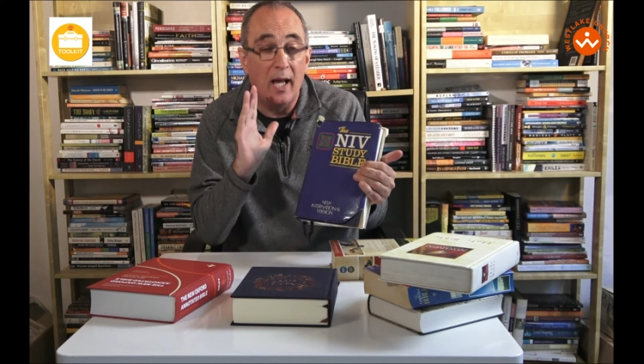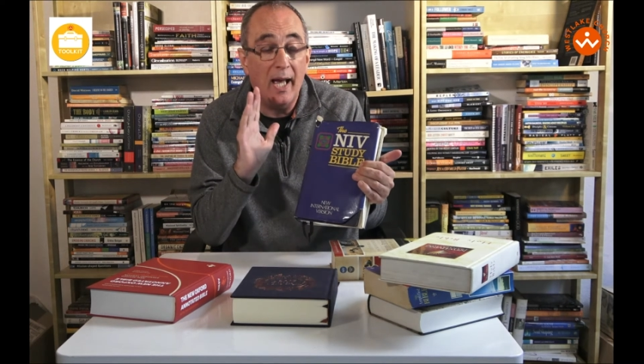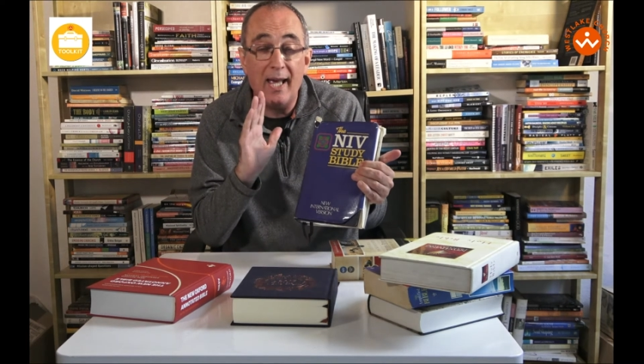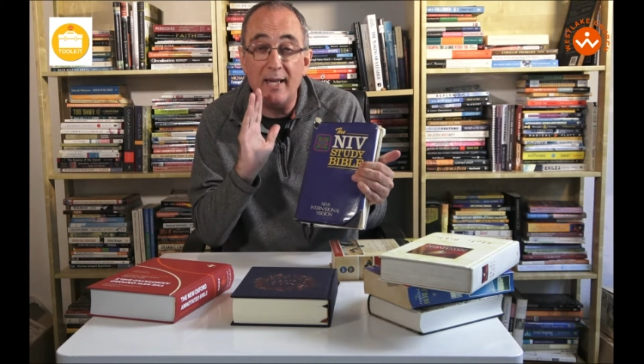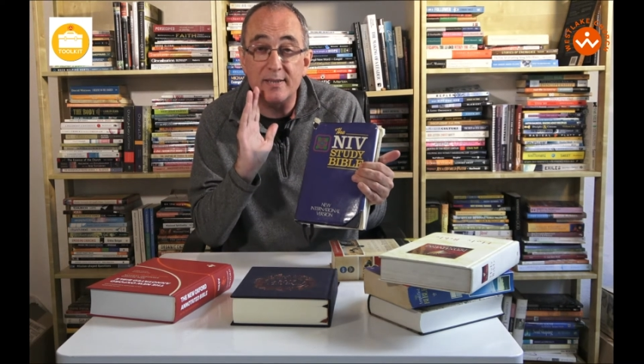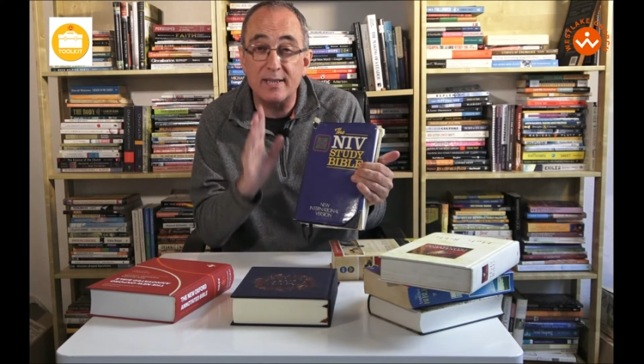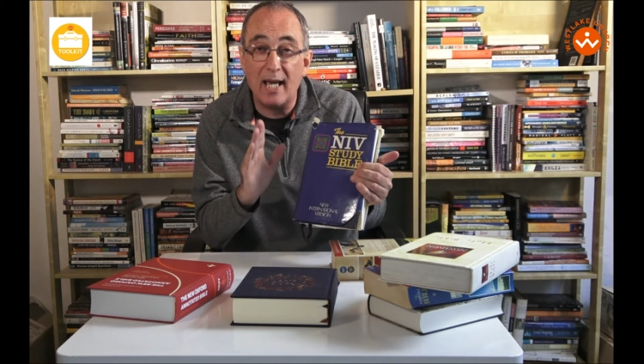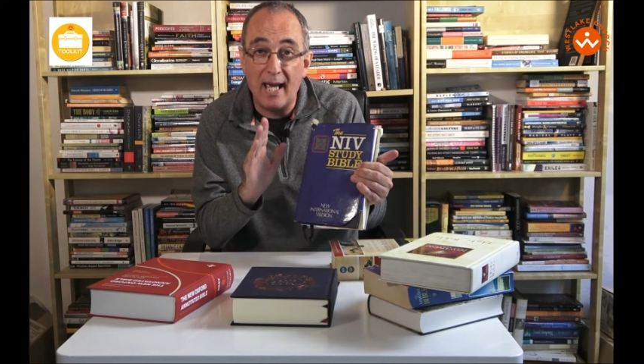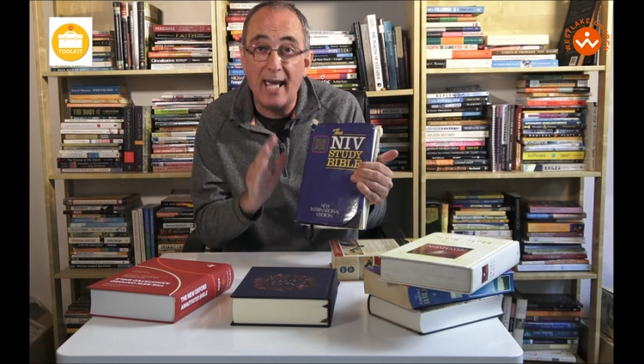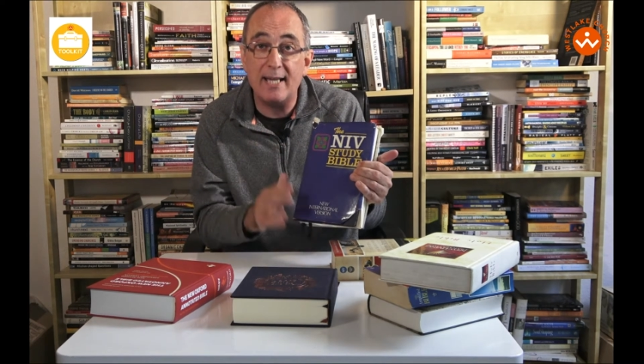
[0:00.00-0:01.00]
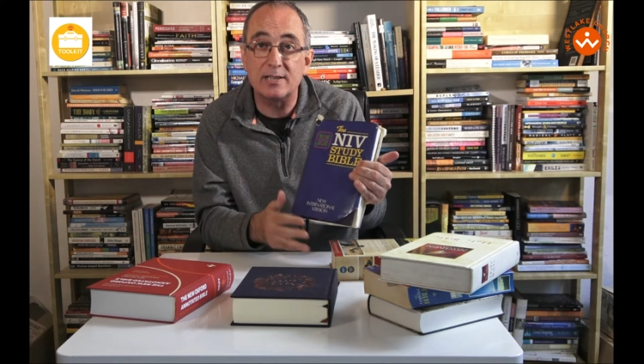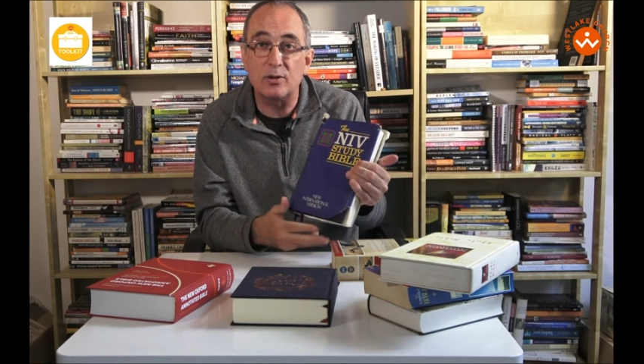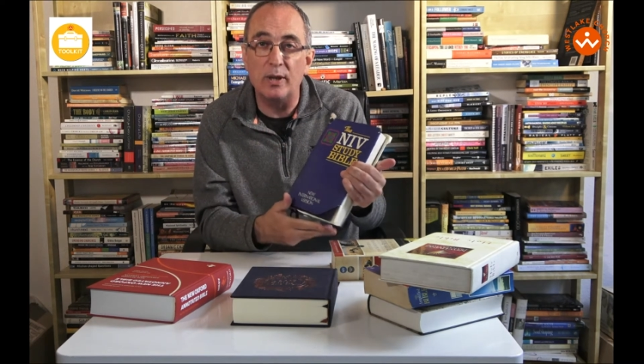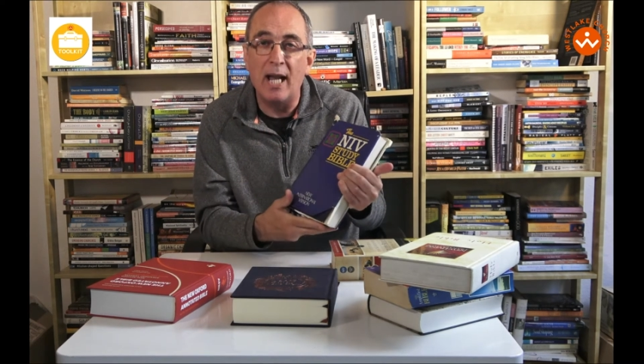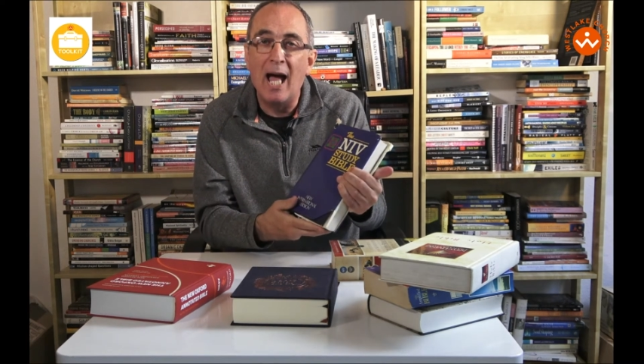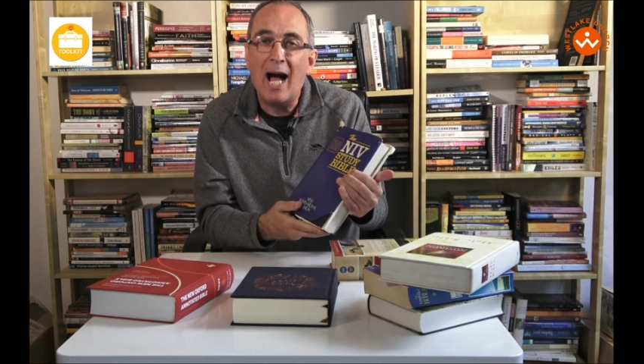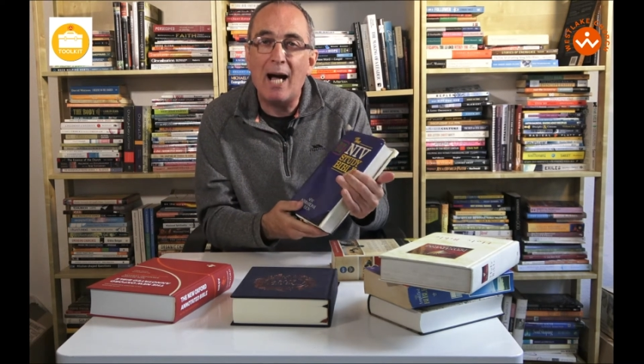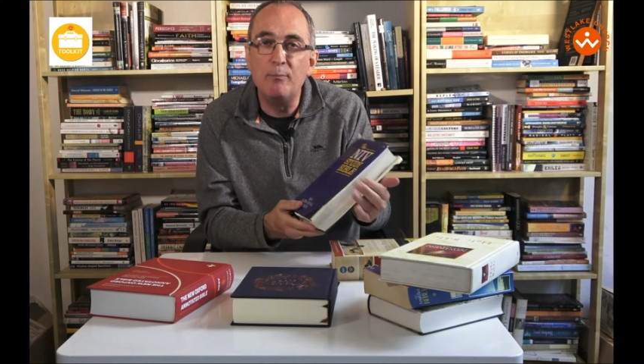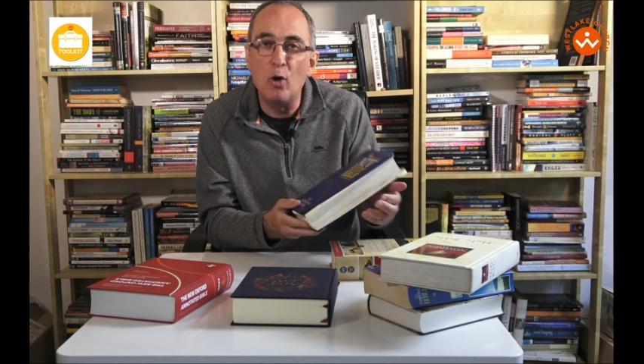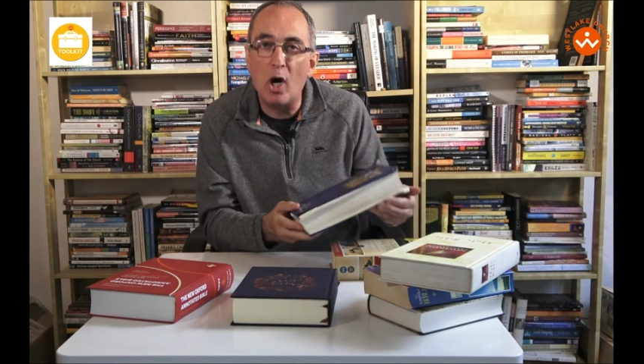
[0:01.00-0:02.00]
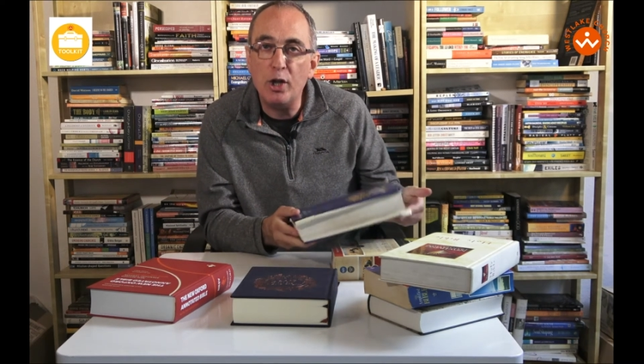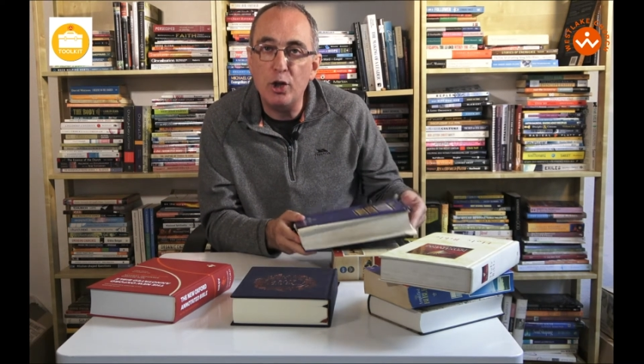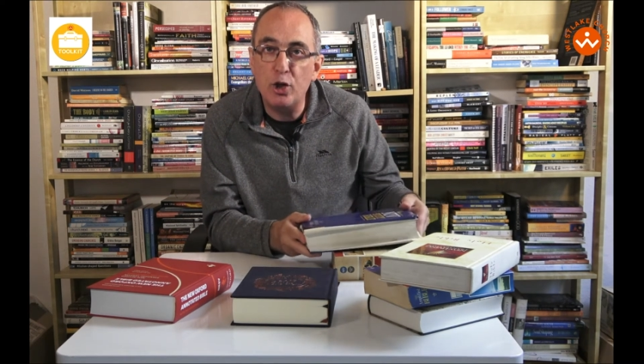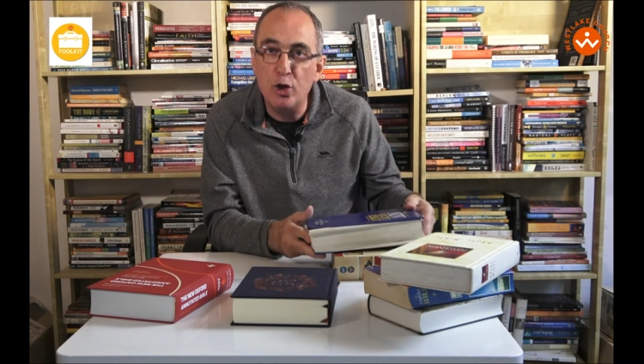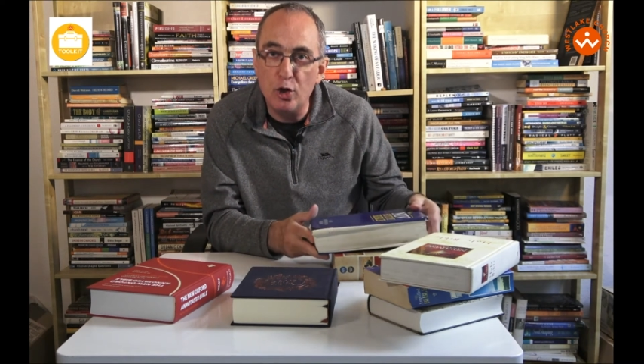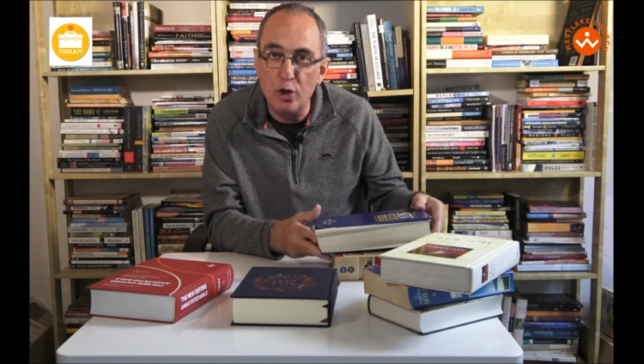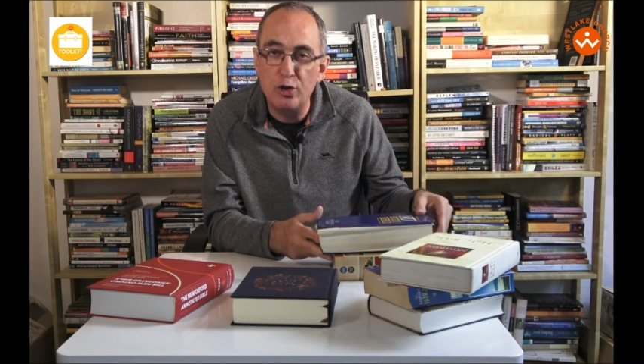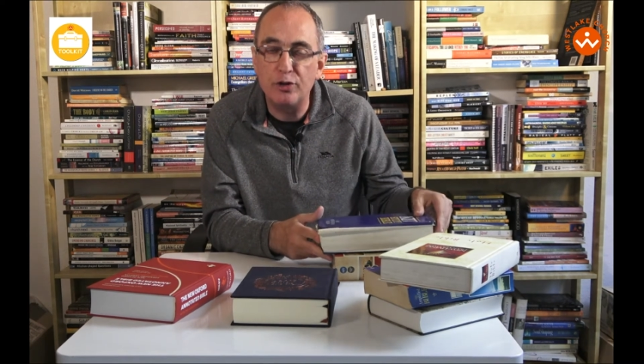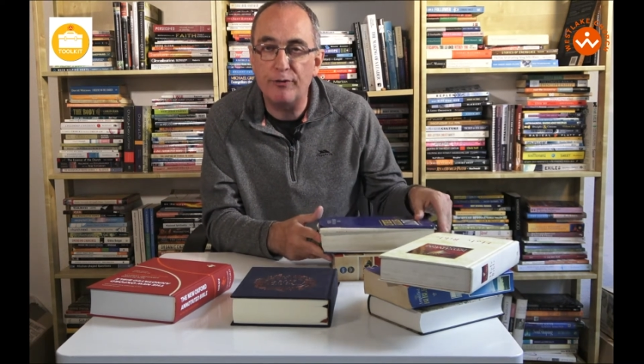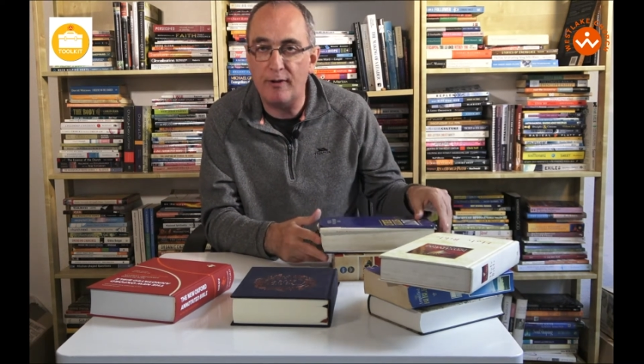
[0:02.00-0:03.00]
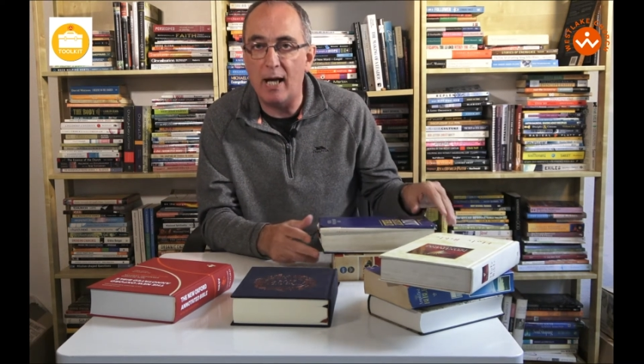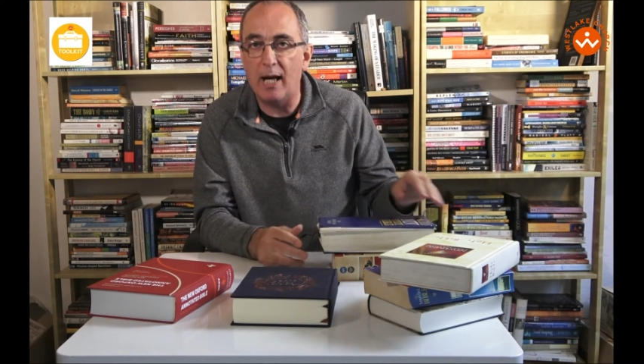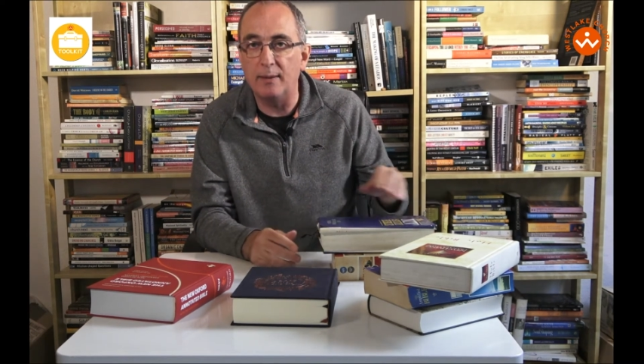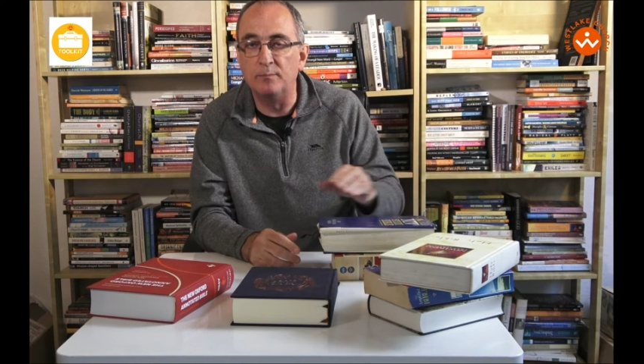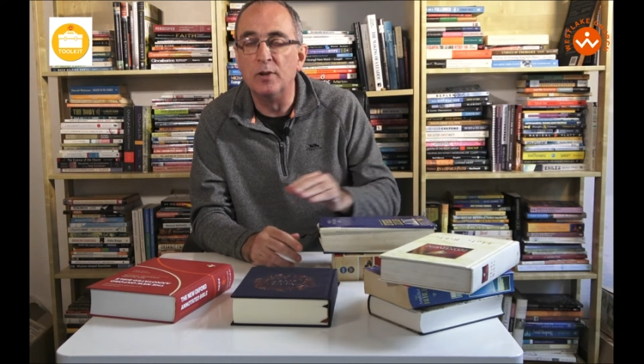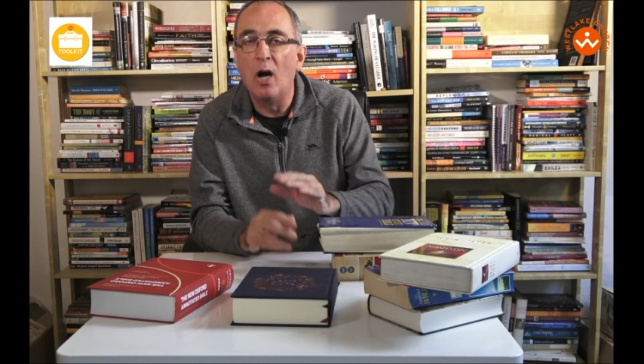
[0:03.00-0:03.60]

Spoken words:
It's excellent. I'm not a huge fan